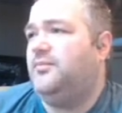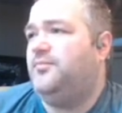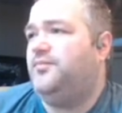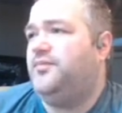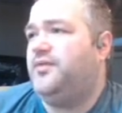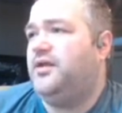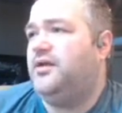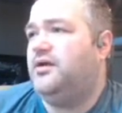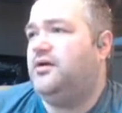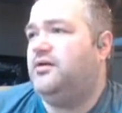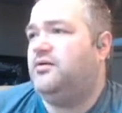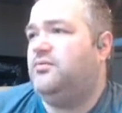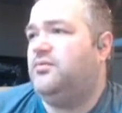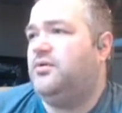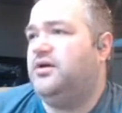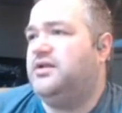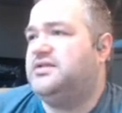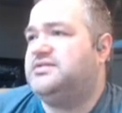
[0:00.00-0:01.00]
Here
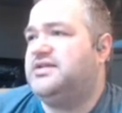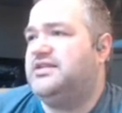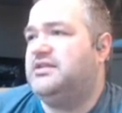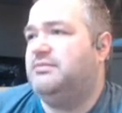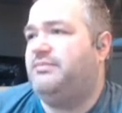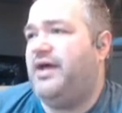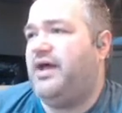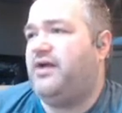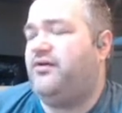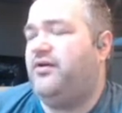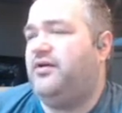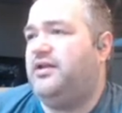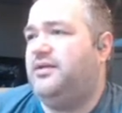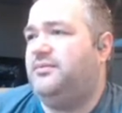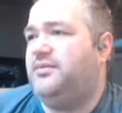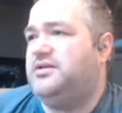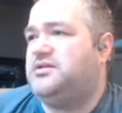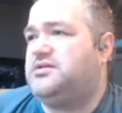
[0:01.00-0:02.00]
we're going to set the background
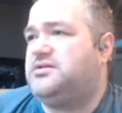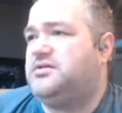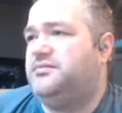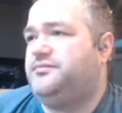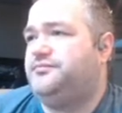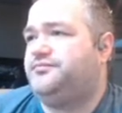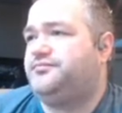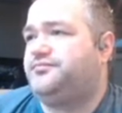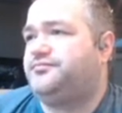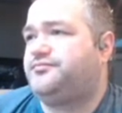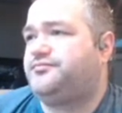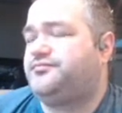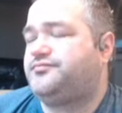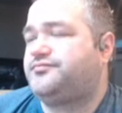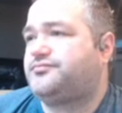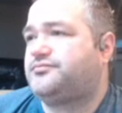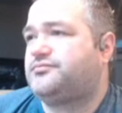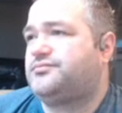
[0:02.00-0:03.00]
image.
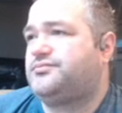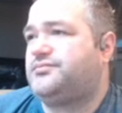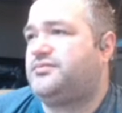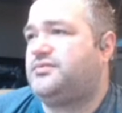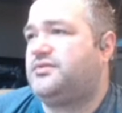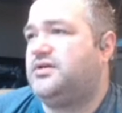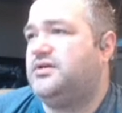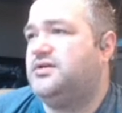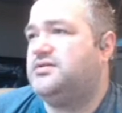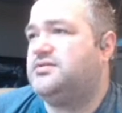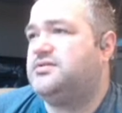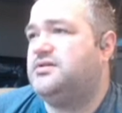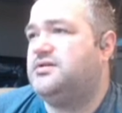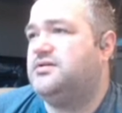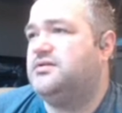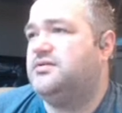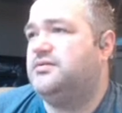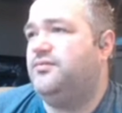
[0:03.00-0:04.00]

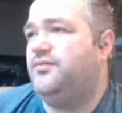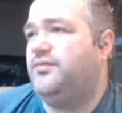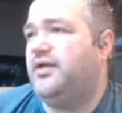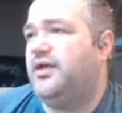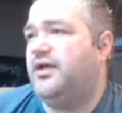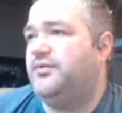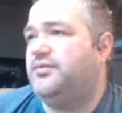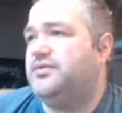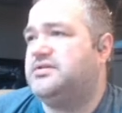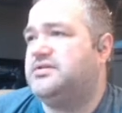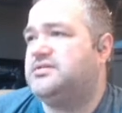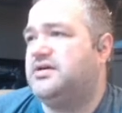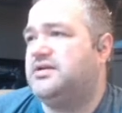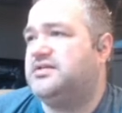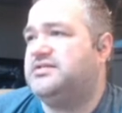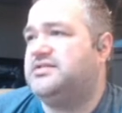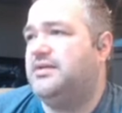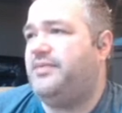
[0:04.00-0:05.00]
So we just call
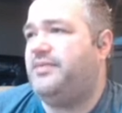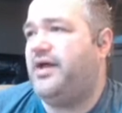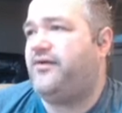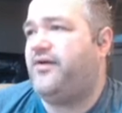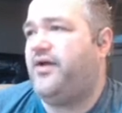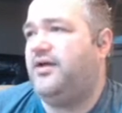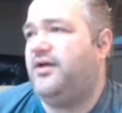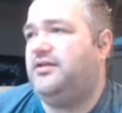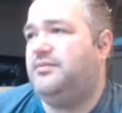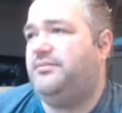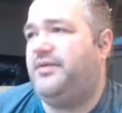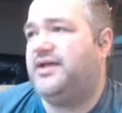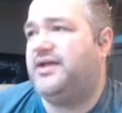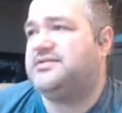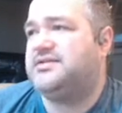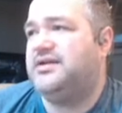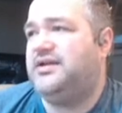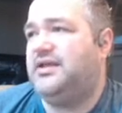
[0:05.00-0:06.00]
it set background. You
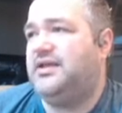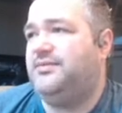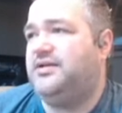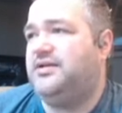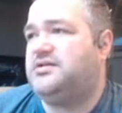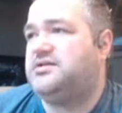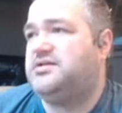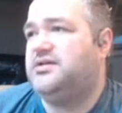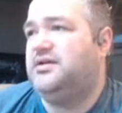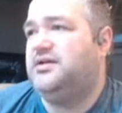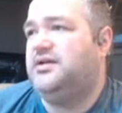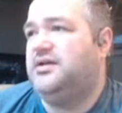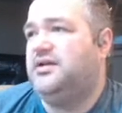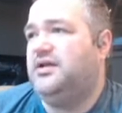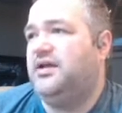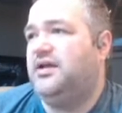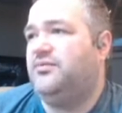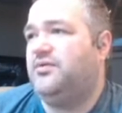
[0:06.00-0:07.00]
pass in an image,
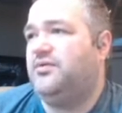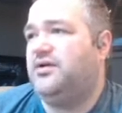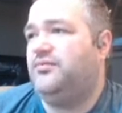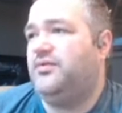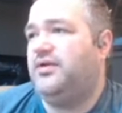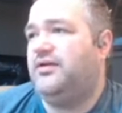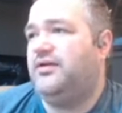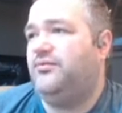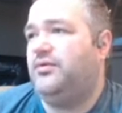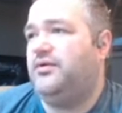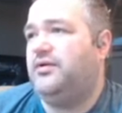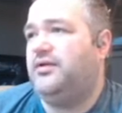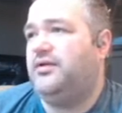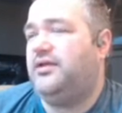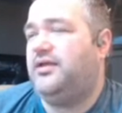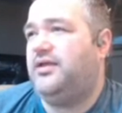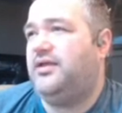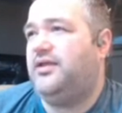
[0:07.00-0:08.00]
and
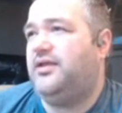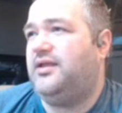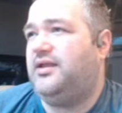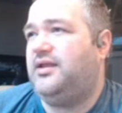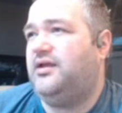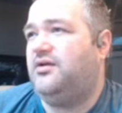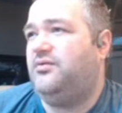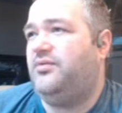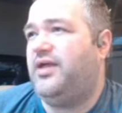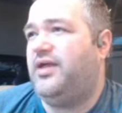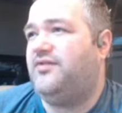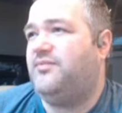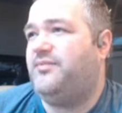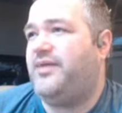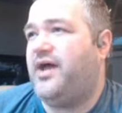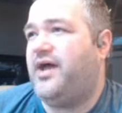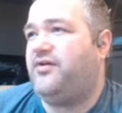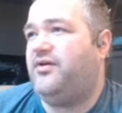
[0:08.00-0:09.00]
we in here we have a
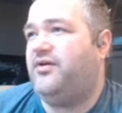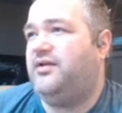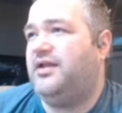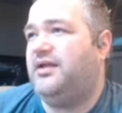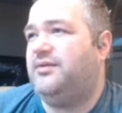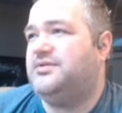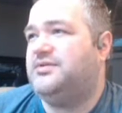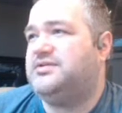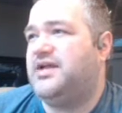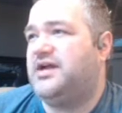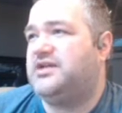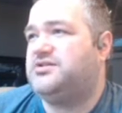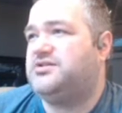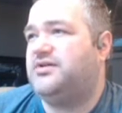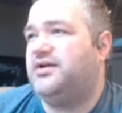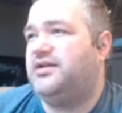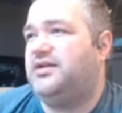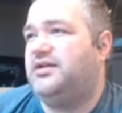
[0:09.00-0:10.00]
background image
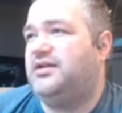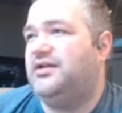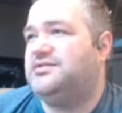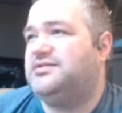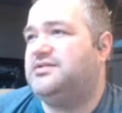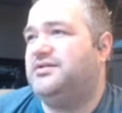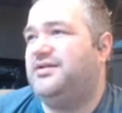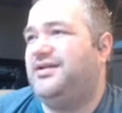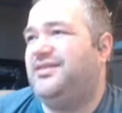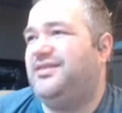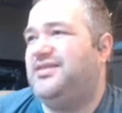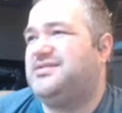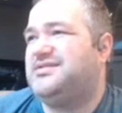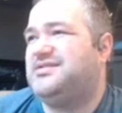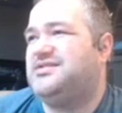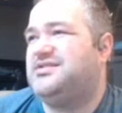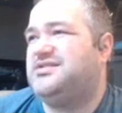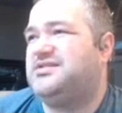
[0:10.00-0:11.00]
texture ID. And so again, this
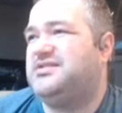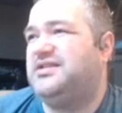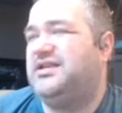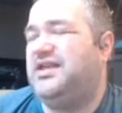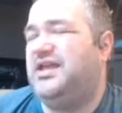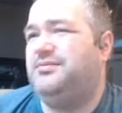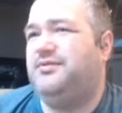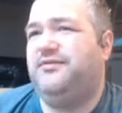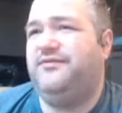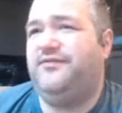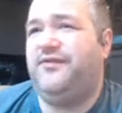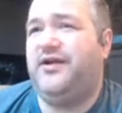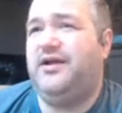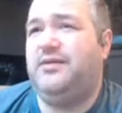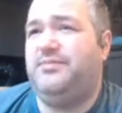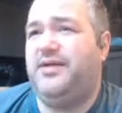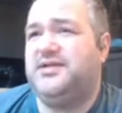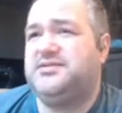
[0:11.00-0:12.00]
is just to keep it
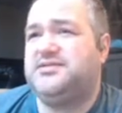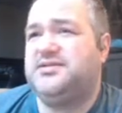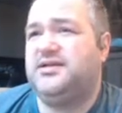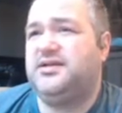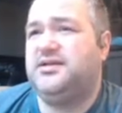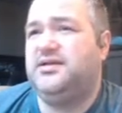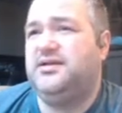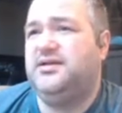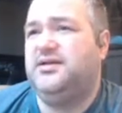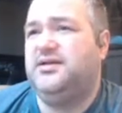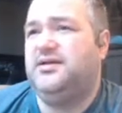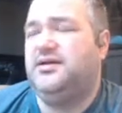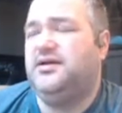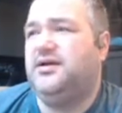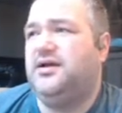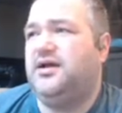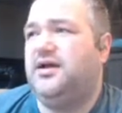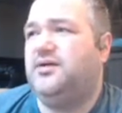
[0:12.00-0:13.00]
very basic.
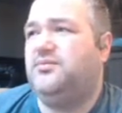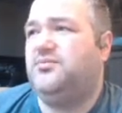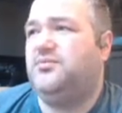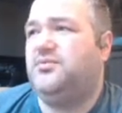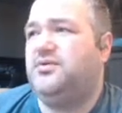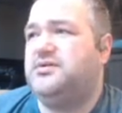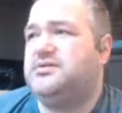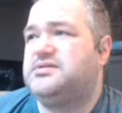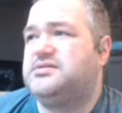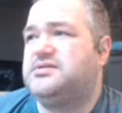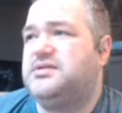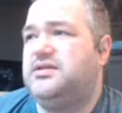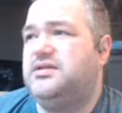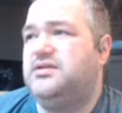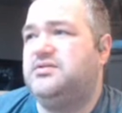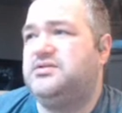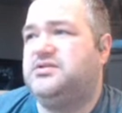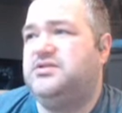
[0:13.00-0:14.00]
We're just going to
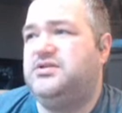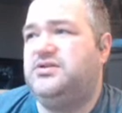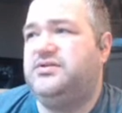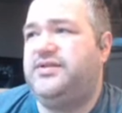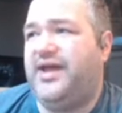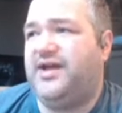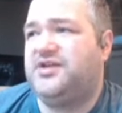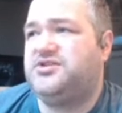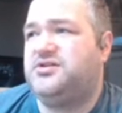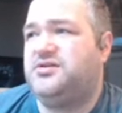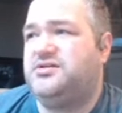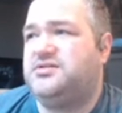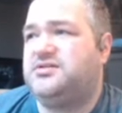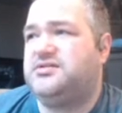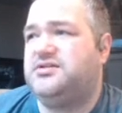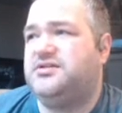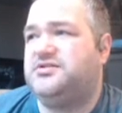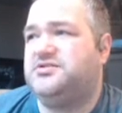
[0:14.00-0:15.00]
use two
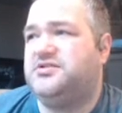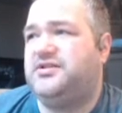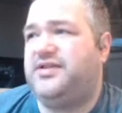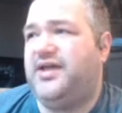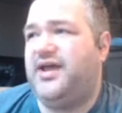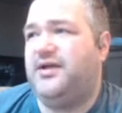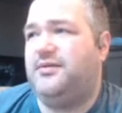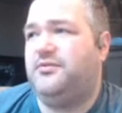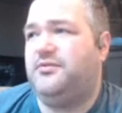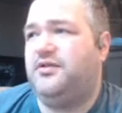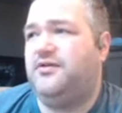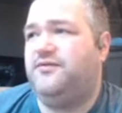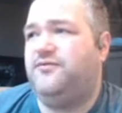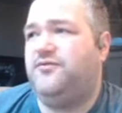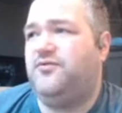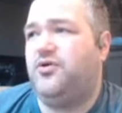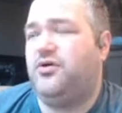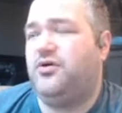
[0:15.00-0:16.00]
textures. There's the
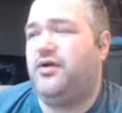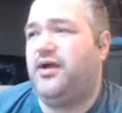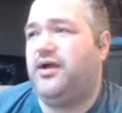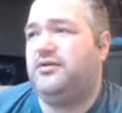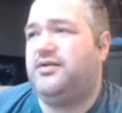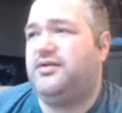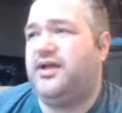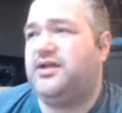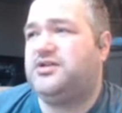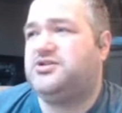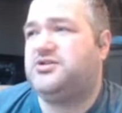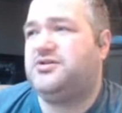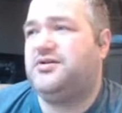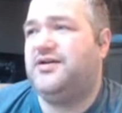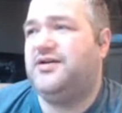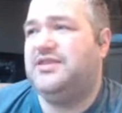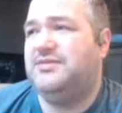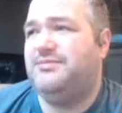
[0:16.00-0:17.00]
foreground
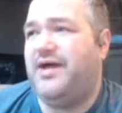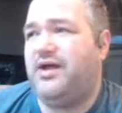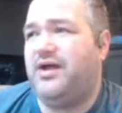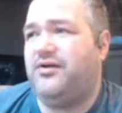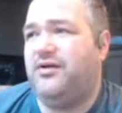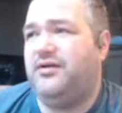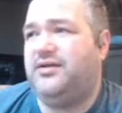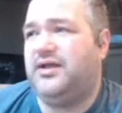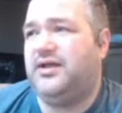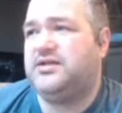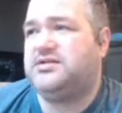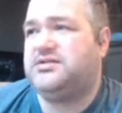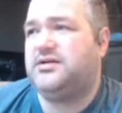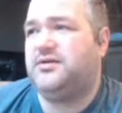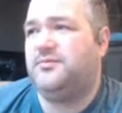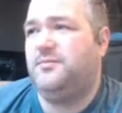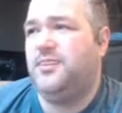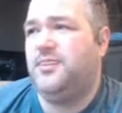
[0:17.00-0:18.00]
texture and the background
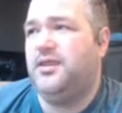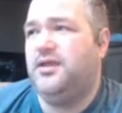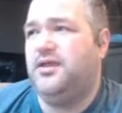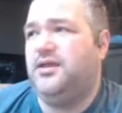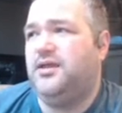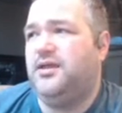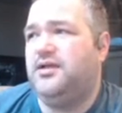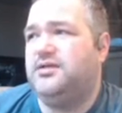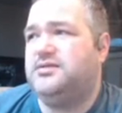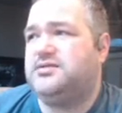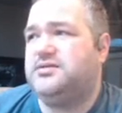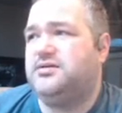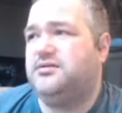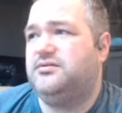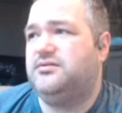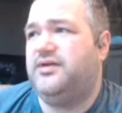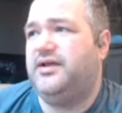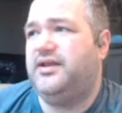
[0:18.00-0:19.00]
texture. And
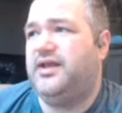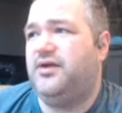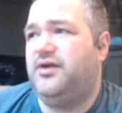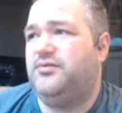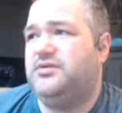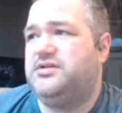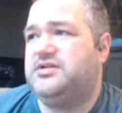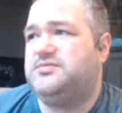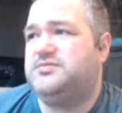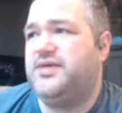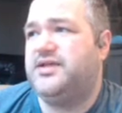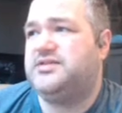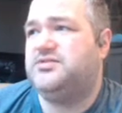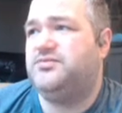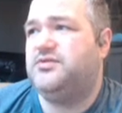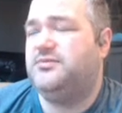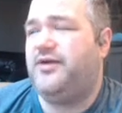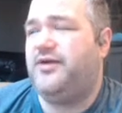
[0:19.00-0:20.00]
so right now we're just
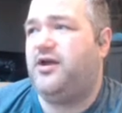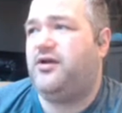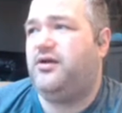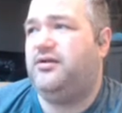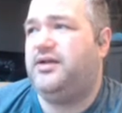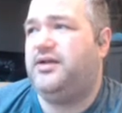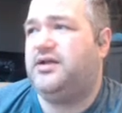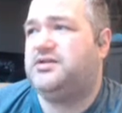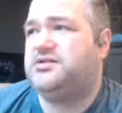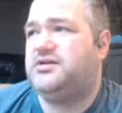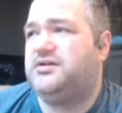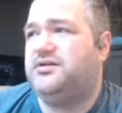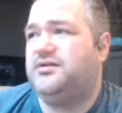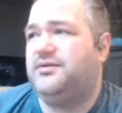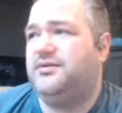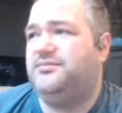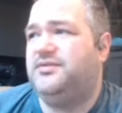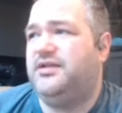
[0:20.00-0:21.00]
messing with the background
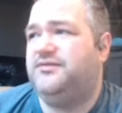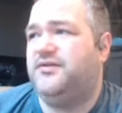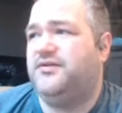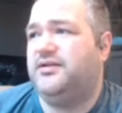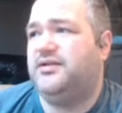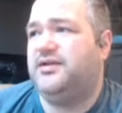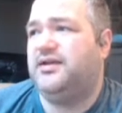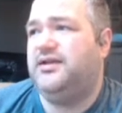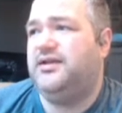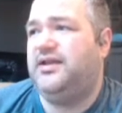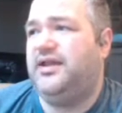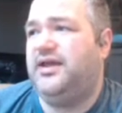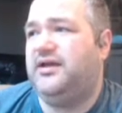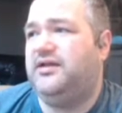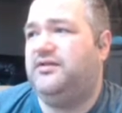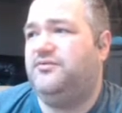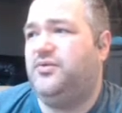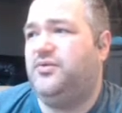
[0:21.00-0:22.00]
texture. I'm defaulting it
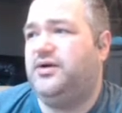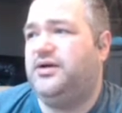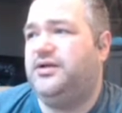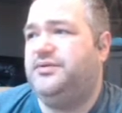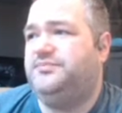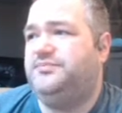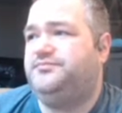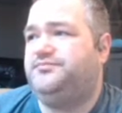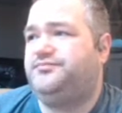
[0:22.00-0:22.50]
-1,